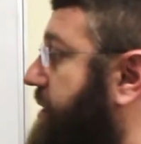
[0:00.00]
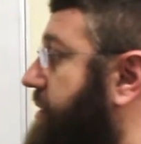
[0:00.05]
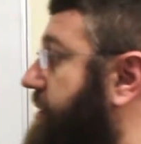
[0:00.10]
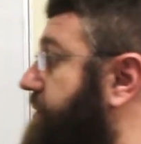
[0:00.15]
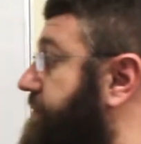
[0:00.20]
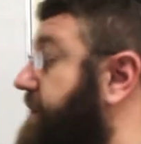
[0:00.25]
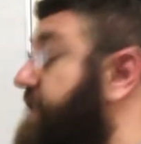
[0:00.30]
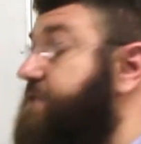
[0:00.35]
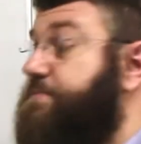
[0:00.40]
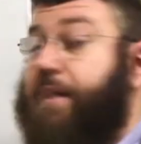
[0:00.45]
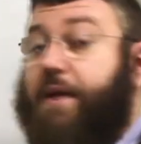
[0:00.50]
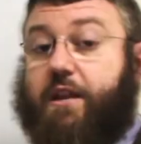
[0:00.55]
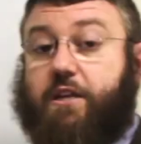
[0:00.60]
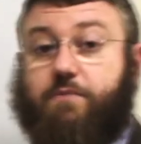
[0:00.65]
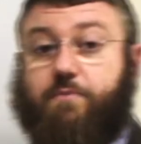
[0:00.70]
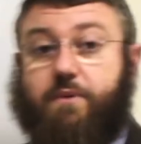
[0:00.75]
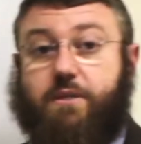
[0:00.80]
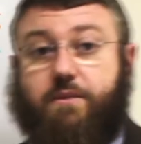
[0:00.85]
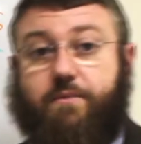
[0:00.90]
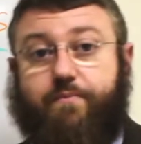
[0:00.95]
Risk
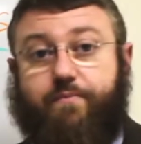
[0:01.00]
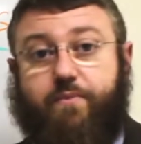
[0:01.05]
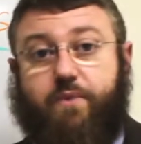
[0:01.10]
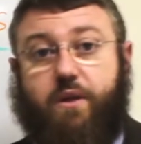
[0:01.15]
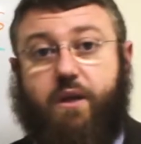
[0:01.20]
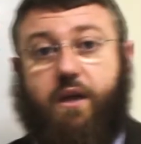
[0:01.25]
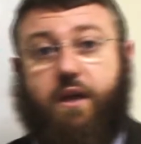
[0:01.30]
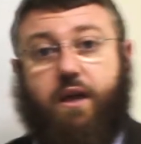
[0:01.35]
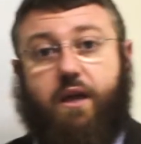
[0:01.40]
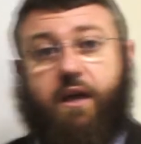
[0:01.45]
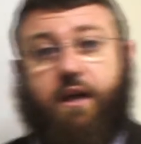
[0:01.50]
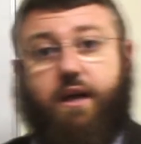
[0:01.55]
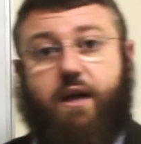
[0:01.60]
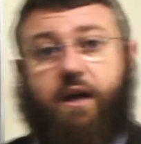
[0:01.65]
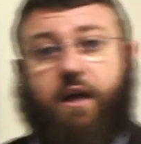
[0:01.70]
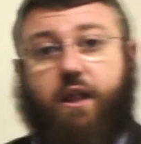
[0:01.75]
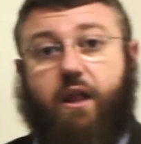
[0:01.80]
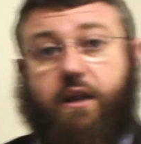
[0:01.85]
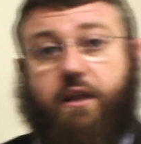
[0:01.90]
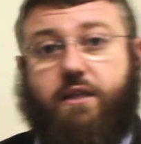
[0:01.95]
management.
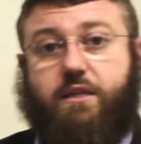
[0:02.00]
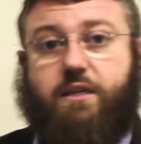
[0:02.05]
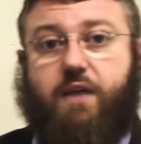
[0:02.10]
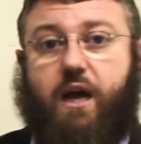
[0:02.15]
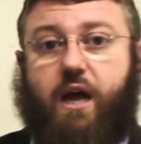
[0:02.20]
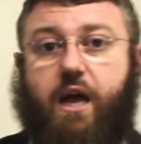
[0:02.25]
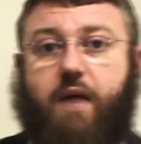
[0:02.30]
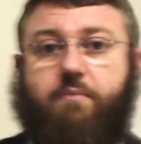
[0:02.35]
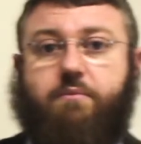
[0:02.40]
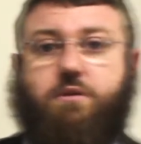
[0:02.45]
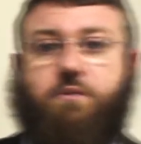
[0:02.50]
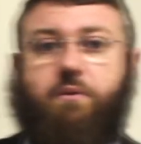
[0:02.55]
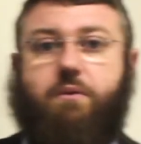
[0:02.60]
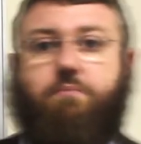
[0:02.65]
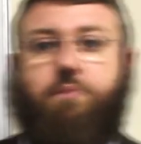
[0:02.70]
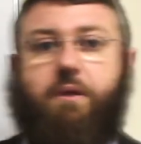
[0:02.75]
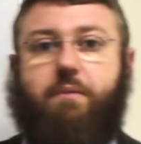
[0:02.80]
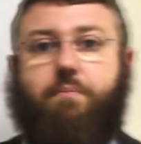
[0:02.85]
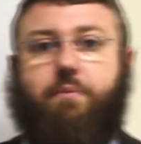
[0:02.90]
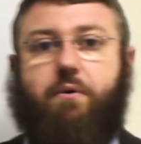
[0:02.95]
A lot of the times
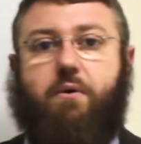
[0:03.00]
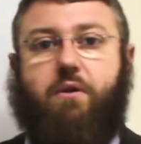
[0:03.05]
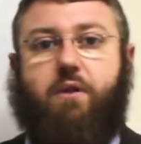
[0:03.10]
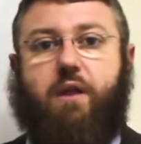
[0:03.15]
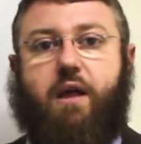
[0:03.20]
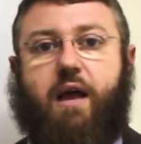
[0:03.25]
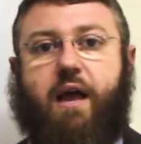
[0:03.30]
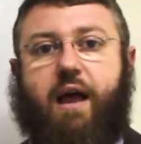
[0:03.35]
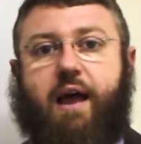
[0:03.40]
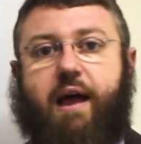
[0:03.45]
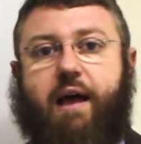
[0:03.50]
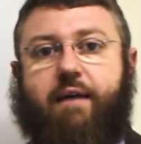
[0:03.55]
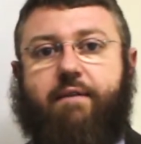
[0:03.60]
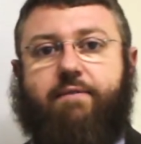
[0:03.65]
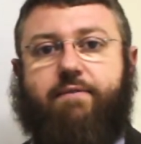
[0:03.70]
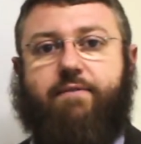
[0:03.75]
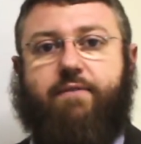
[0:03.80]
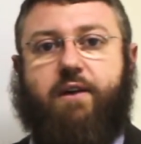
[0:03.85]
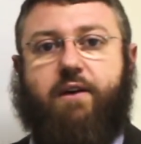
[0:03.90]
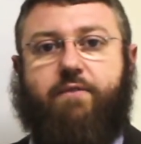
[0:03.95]
when people
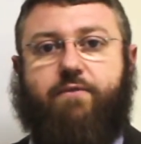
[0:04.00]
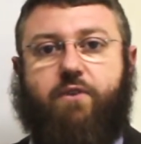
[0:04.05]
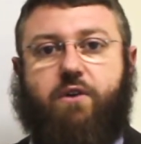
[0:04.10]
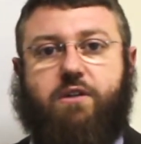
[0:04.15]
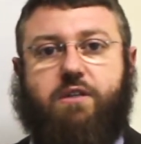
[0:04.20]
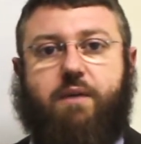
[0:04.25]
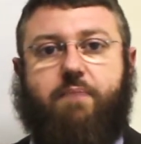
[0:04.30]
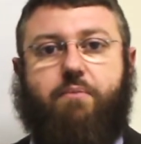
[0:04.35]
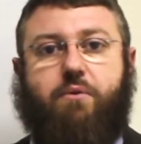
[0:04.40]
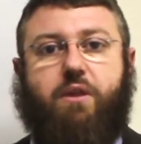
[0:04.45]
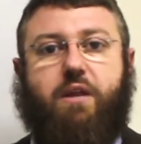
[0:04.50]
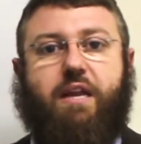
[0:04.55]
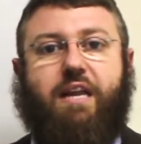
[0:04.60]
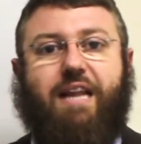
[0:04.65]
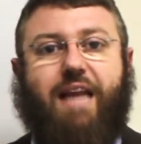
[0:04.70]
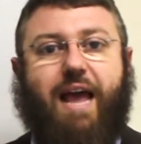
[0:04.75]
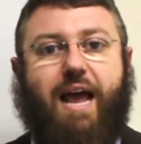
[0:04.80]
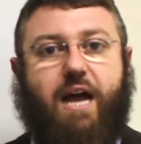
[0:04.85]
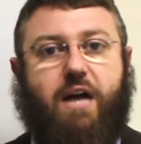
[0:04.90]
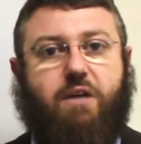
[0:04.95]
have, for example,
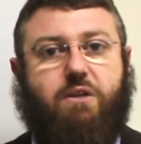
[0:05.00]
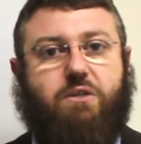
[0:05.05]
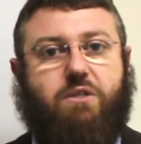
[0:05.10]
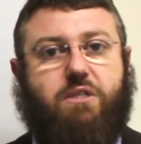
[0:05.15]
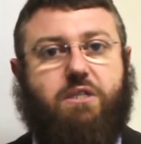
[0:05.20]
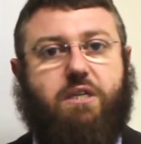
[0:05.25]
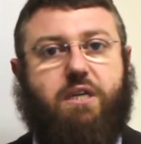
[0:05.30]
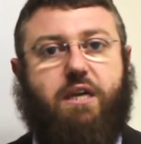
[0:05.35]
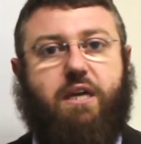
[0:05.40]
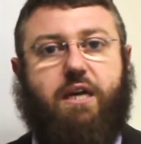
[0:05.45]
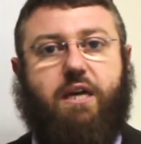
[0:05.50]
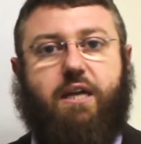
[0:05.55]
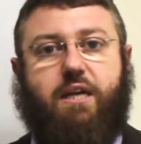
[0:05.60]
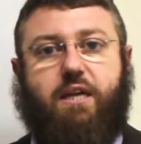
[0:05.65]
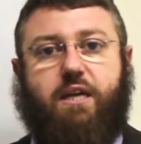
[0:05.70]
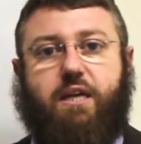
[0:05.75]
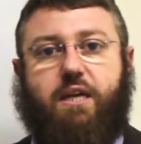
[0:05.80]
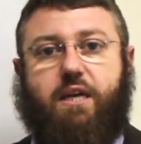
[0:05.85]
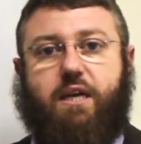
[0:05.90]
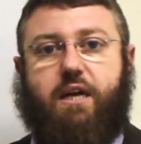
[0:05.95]
in-house
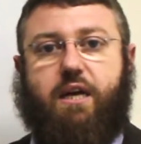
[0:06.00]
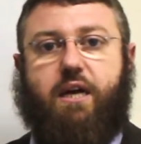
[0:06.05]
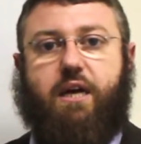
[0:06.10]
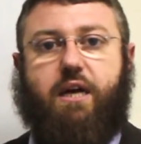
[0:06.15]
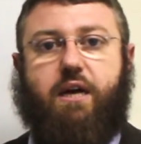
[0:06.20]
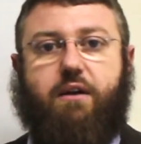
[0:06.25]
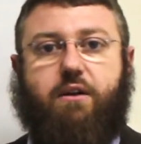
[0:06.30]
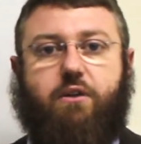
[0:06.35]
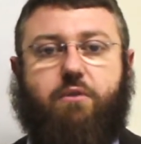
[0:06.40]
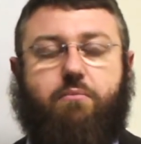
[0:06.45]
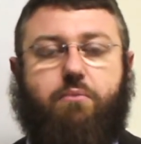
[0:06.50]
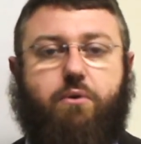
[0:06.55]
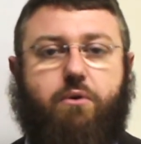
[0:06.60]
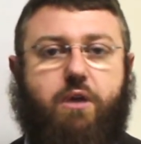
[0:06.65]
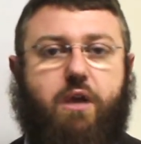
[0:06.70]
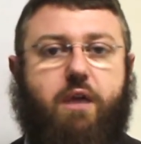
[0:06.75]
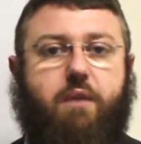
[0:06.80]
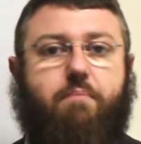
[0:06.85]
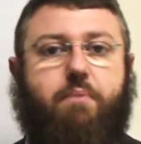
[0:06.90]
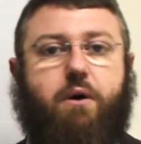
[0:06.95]

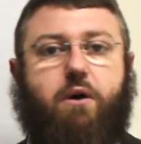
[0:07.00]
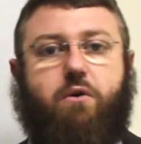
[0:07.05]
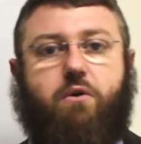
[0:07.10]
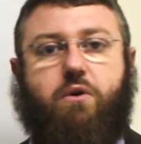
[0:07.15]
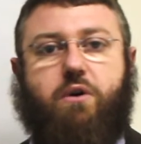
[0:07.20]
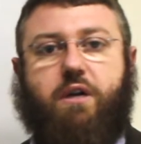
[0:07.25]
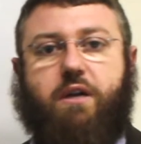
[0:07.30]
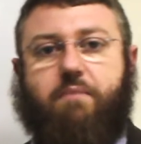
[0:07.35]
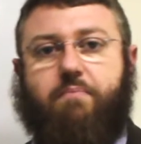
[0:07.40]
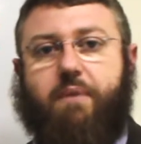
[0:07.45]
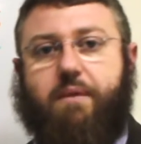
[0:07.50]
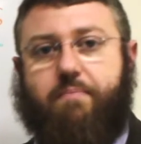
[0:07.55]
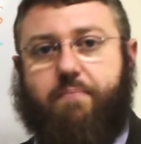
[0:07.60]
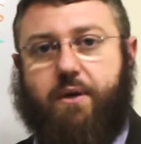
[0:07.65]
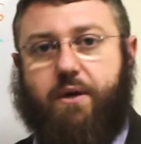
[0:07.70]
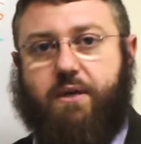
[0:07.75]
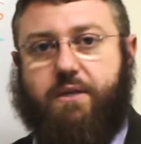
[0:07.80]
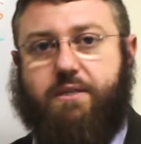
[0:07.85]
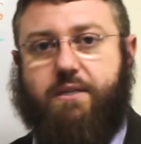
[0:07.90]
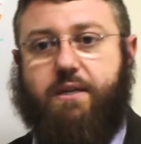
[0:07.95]
bookkeeper or an admin
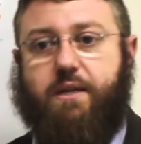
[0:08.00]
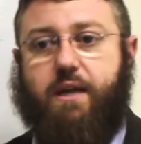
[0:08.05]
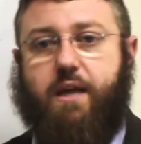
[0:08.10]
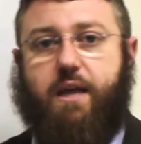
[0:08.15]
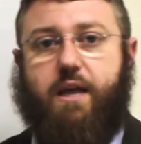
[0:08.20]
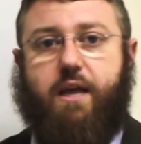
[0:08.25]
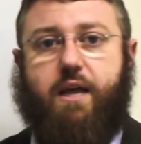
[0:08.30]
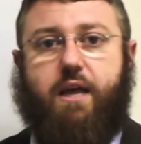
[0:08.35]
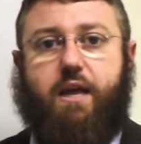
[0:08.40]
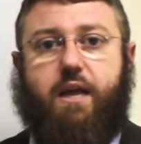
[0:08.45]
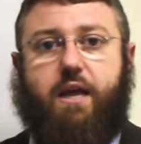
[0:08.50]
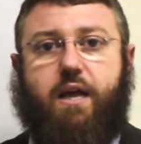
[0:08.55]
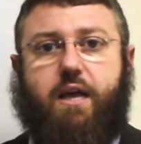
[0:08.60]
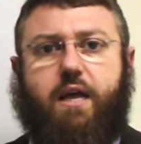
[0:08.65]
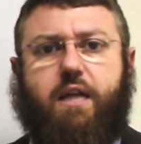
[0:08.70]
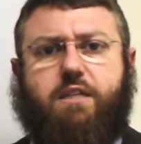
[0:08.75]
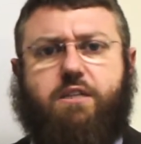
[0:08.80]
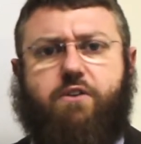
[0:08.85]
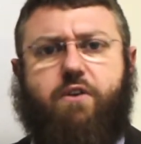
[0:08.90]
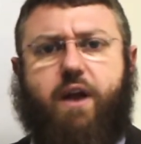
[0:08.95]
person,
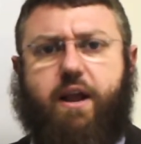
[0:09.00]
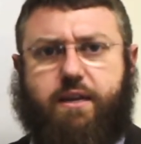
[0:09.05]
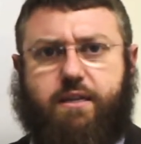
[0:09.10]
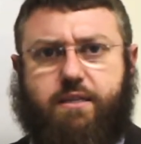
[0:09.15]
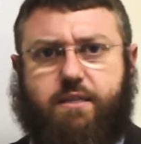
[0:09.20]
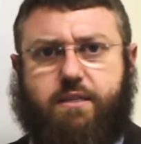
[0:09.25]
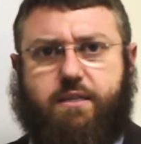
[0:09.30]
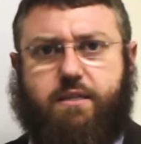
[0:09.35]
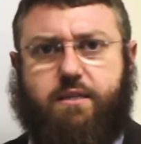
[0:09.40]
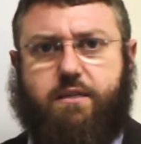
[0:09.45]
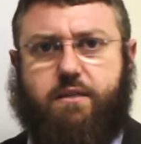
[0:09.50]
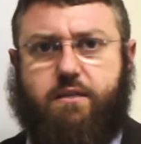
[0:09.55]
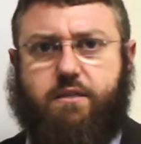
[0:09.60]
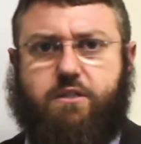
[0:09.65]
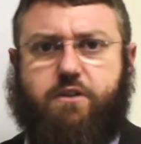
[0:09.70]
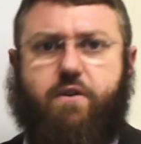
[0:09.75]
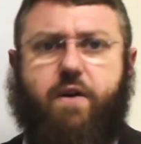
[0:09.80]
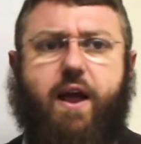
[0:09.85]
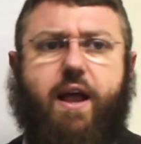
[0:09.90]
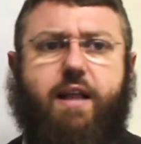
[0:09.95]
it's great.
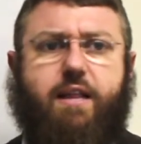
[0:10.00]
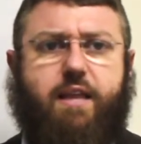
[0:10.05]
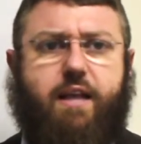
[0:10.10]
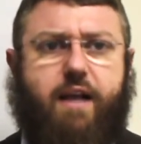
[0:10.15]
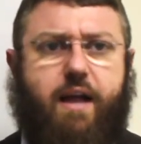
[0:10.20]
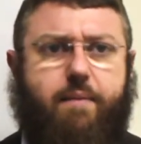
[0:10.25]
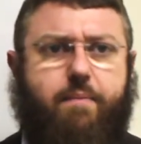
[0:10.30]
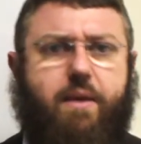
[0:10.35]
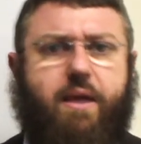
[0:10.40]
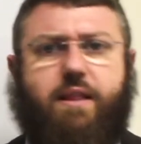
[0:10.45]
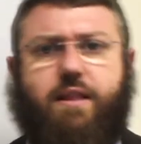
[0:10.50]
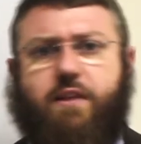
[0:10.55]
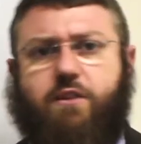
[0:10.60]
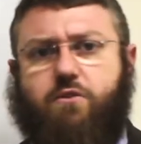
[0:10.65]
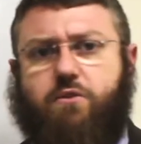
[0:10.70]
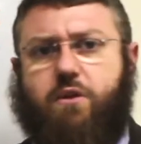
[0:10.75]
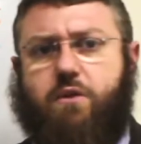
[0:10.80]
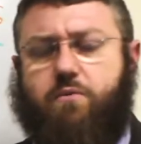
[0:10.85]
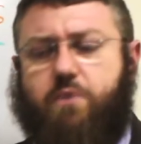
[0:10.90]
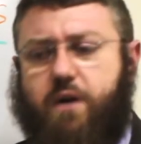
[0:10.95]
It's great, they come in, they
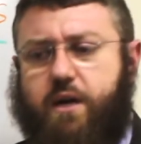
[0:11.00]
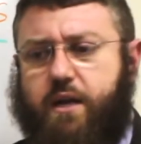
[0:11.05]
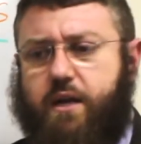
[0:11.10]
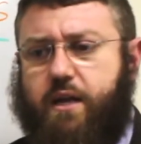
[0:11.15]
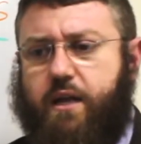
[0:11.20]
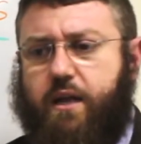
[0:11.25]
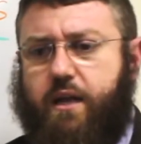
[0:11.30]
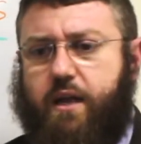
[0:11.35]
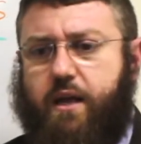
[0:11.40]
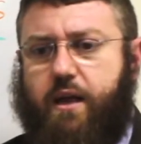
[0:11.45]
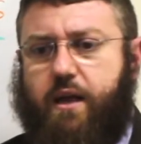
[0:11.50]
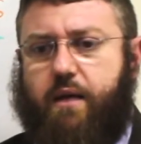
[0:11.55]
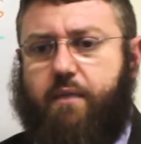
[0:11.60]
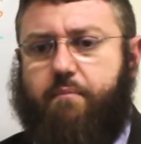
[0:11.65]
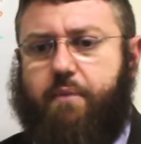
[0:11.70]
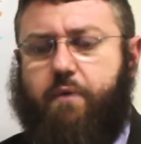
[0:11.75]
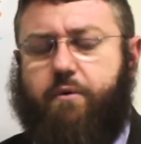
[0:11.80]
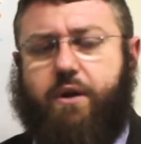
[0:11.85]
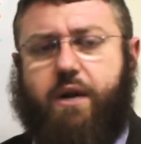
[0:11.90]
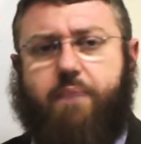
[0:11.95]
do their work,
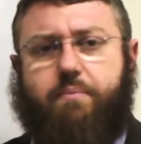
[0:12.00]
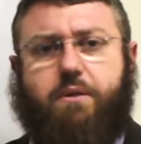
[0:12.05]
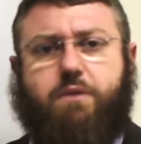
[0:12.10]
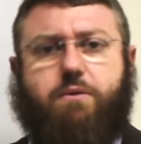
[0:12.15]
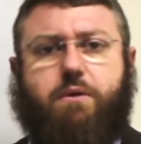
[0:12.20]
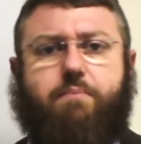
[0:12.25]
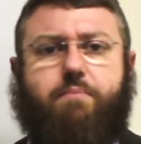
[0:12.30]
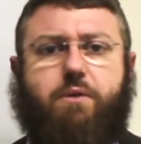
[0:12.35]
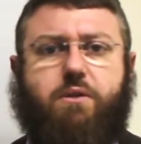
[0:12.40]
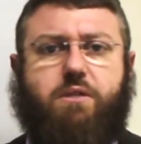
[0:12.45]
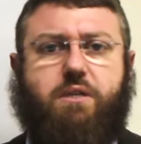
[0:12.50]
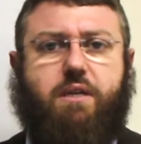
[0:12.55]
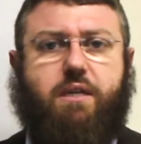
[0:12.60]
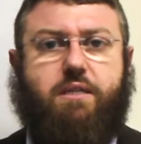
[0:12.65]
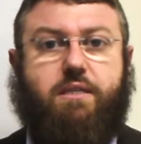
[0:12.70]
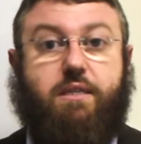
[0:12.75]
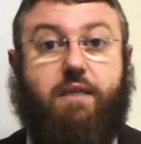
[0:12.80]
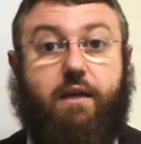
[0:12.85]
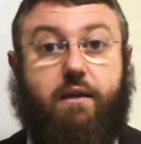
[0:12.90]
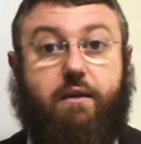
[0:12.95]
but what happens when a person
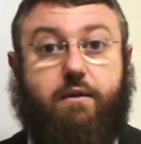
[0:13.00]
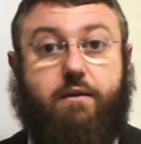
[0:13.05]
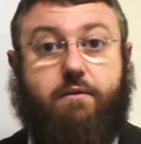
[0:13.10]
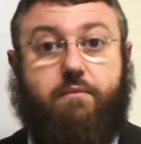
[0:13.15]
gets sick?